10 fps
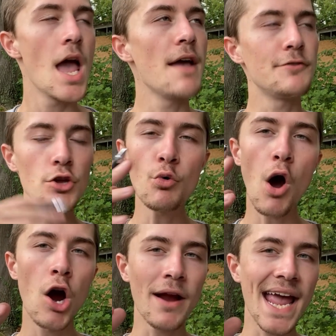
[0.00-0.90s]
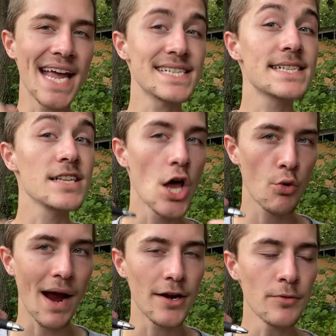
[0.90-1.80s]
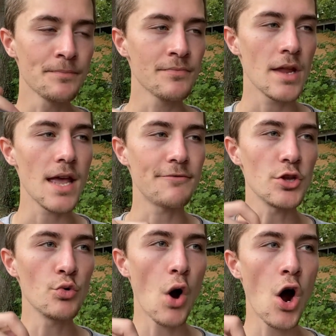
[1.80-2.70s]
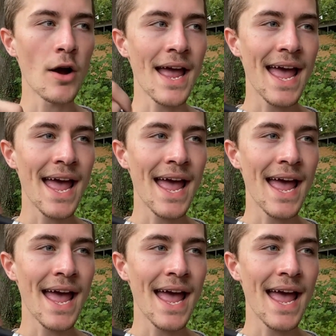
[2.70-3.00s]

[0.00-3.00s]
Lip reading: If you are a slow writer, if you are